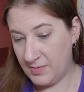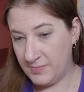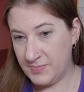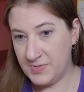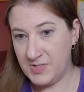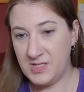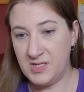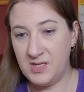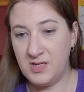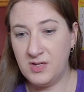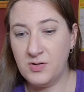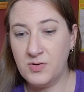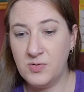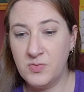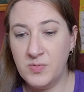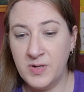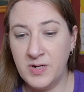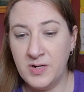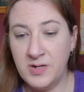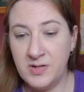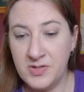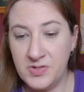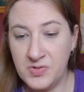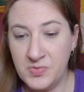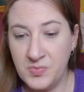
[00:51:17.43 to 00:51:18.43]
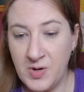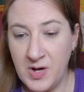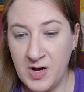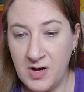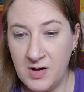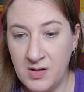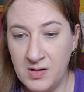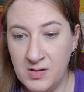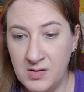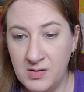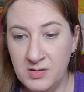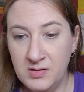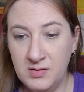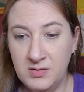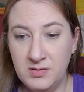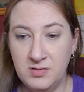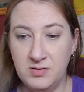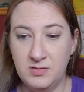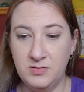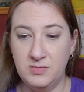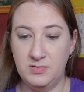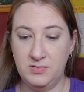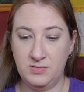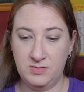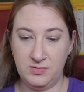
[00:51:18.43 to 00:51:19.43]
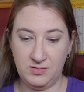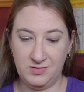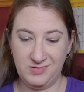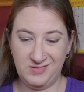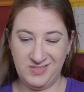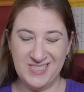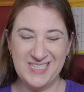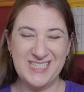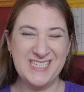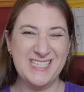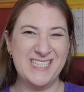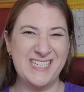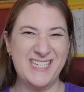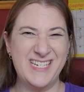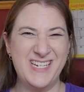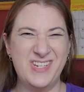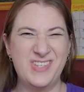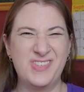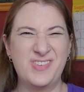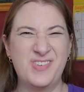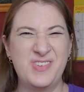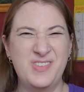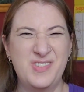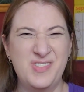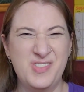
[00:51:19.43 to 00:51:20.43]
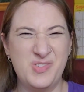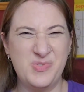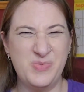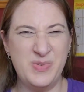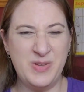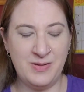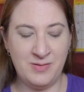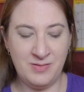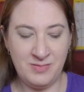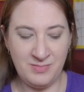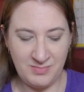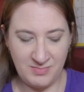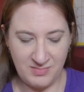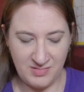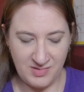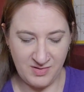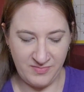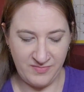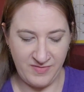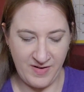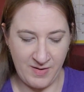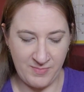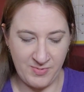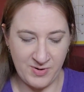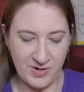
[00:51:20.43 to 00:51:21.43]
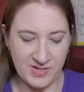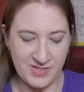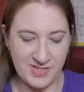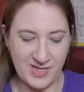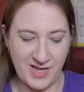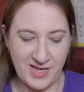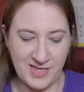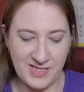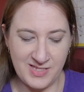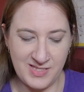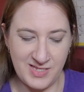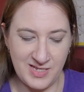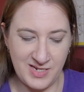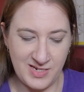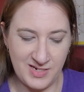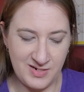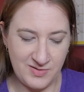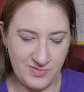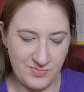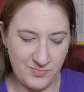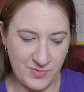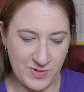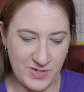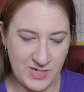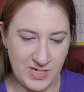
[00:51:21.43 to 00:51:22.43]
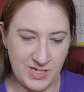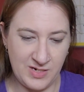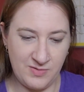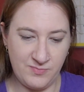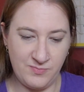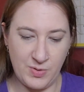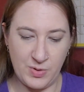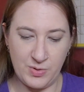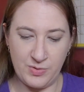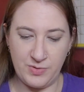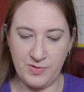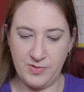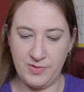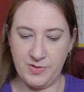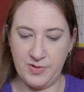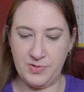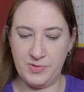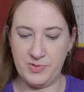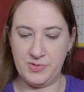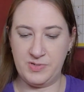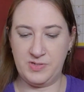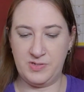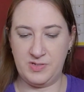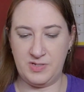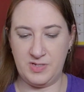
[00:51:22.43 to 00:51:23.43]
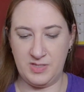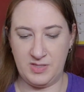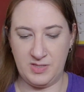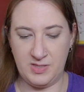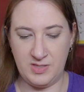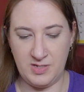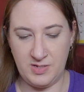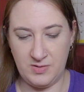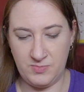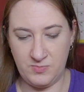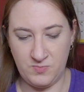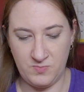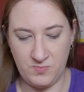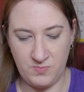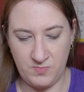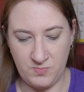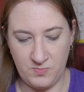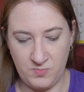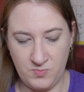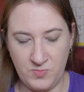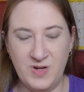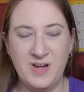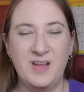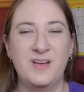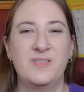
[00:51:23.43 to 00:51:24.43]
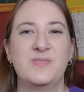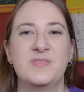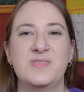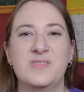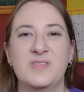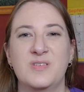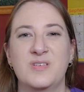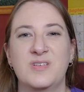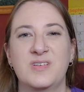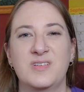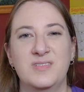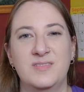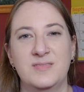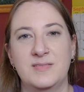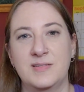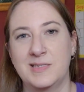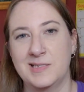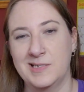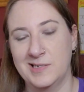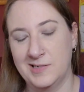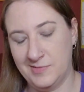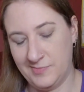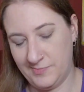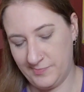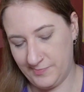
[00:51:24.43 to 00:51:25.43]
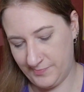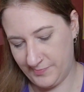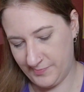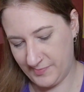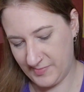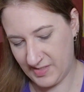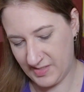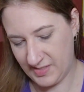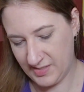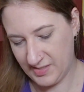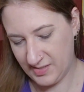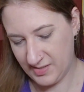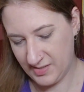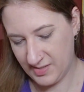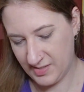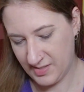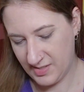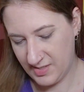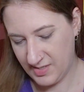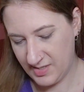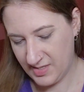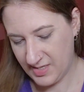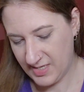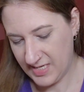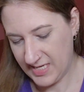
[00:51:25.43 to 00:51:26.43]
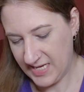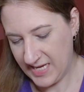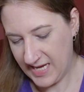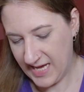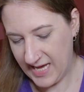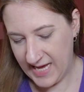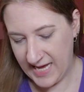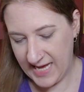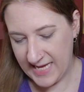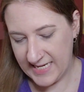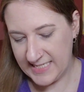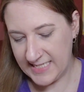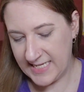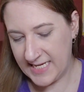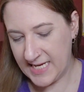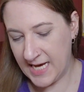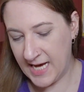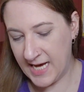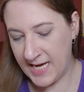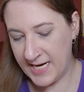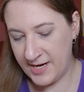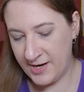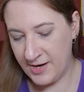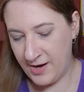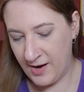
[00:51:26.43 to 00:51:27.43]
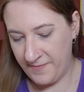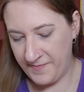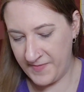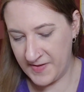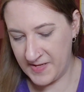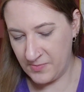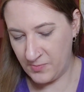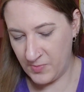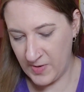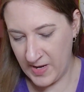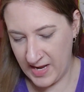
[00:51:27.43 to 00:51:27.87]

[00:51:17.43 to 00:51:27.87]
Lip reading: Seagull one as well. I just couldn't swing the fabric size that would need both of those when I was looking, so had to cut it off I